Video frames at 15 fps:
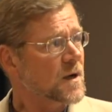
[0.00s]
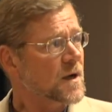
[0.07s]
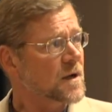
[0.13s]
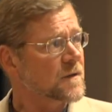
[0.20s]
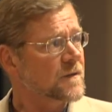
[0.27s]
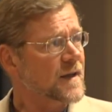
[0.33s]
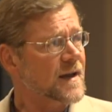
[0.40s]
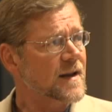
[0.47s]

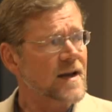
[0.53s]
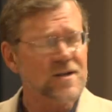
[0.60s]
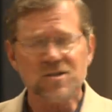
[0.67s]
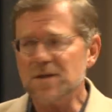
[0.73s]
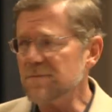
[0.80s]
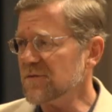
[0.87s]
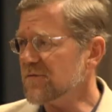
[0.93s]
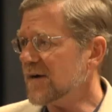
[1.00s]
Well, that
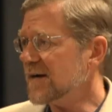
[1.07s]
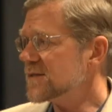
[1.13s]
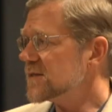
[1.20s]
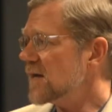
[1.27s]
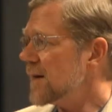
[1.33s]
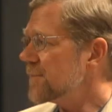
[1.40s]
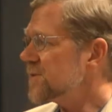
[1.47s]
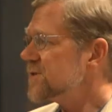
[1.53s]
actually provides
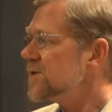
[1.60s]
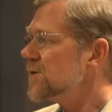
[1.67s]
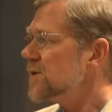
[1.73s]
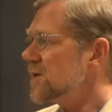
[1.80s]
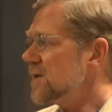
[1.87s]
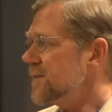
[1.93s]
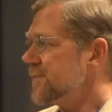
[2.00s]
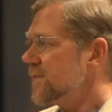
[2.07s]
an
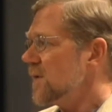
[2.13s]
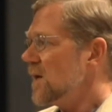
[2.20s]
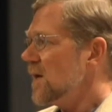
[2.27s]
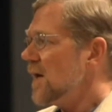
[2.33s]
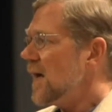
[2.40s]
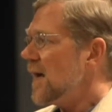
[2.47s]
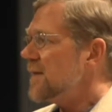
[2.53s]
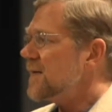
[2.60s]
opportunity.
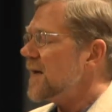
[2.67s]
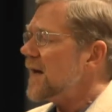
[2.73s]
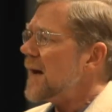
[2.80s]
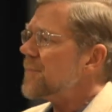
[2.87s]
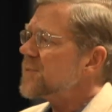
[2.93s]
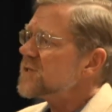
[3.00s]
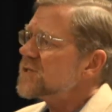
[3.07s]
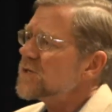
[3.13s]
And that
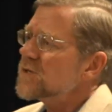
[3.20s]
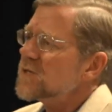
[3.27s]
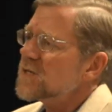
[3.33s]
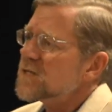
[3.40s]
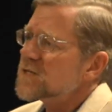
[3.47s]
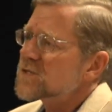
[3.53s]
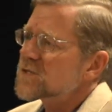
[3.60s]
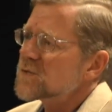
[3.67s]

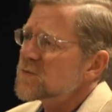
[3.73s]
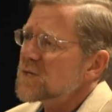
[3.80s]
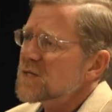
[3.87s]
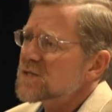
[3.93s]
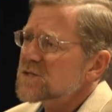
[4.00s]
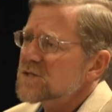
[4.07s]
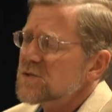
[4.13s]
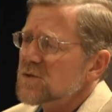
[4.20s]
opportunity is to,
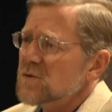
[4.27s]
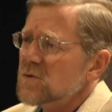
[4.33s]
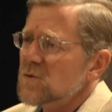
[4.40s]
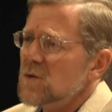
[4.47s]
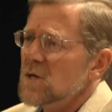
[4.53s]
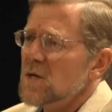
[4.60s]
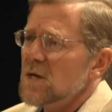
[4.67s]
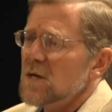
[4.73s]
is
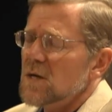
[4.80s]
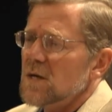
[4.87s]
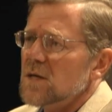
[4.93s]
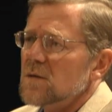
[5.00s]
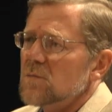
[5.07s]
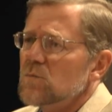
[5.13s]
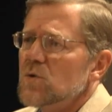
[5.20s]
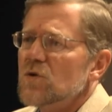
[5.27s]
to
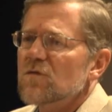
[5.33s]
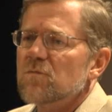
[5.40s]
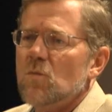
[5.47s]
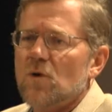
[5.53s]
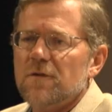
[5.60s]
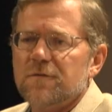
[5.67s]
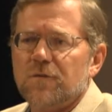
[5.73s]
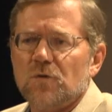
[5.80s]
move
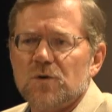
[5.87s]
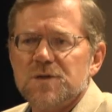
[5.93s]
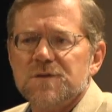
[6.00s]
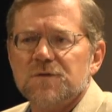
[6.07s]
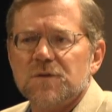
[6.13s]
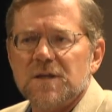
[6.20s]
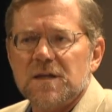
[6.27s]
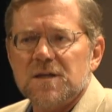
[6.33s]
more
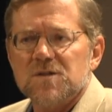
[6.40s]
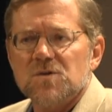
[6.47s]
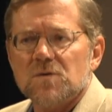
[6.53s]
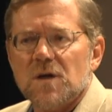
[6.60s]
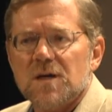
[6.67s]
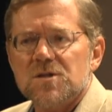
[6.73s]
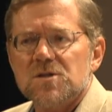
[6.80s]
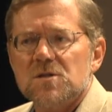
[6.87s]
forcefully in a
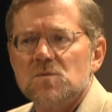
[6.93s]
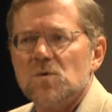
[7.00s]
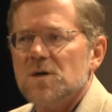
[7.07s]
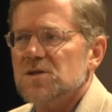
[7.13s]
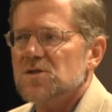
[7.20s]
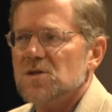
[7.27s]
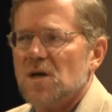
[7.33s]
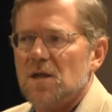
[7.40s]
direction
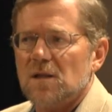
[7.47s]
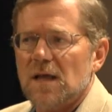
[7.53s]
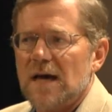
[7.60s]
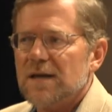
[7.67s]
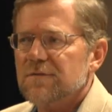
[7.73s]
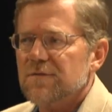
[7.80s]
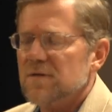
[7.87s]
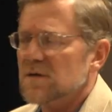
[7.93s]
which a
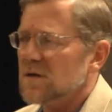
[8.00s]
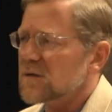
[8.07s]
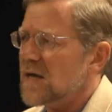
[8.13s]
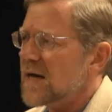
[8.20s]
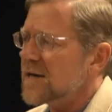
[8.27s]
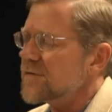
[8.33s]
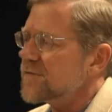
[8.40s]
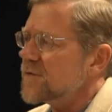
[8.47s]
lot, of, a
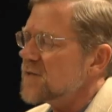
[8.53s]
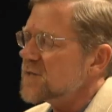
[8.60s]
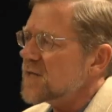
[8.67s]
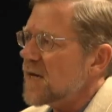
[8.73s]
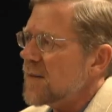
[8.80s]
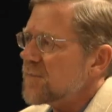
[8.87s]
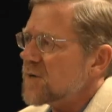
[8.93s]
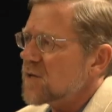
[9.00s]
lot of is
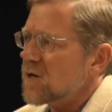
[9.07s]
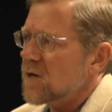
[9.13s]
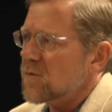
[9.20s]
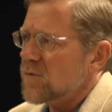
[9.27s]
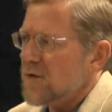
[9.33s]
happening